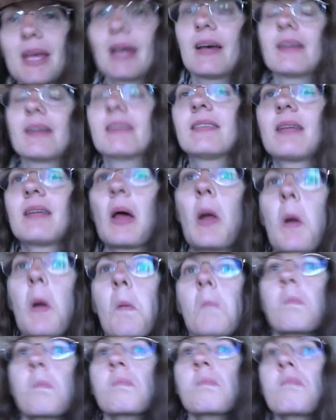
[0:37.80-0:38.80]
because
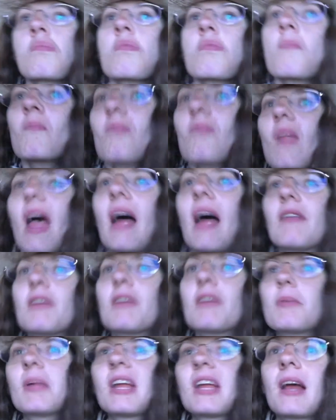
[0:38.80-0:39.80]

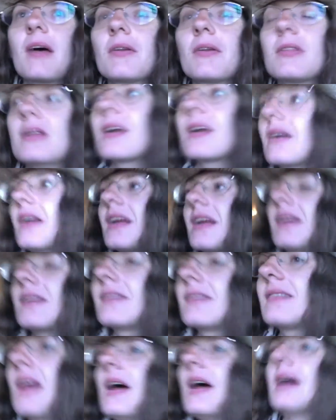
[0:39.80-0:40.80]
everybody out there
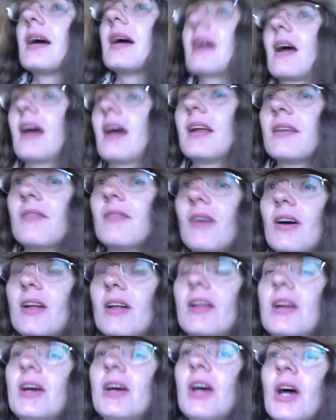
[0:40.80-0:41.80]
is kind of
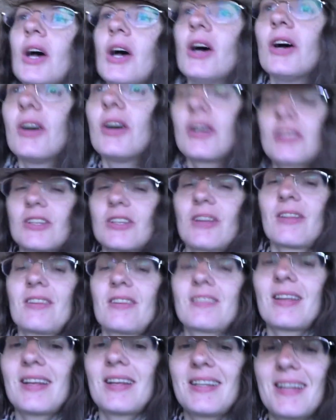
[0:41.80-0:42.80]
all hooked on
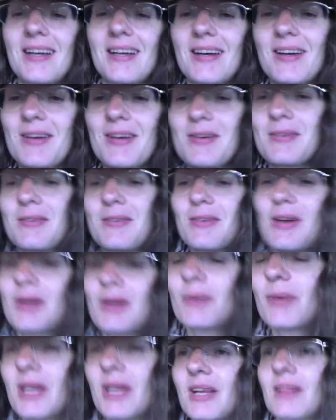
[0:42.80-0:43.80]
this idea of
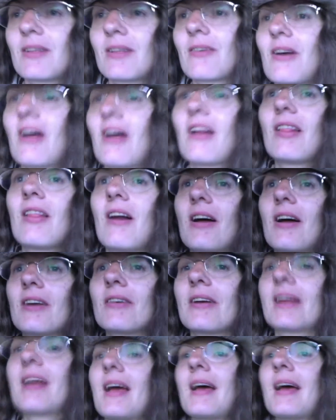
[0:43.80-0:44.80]
winning the
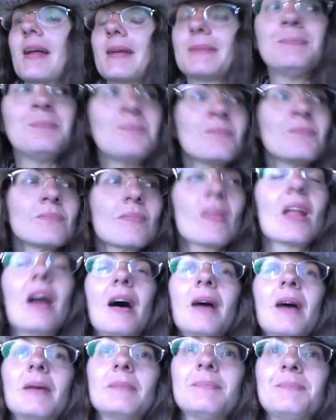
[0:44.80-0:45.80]
lottery. And
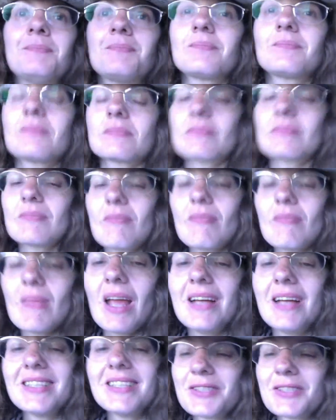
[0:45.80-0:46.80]

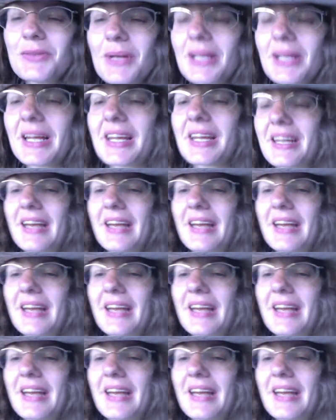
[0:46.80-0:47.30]
I just really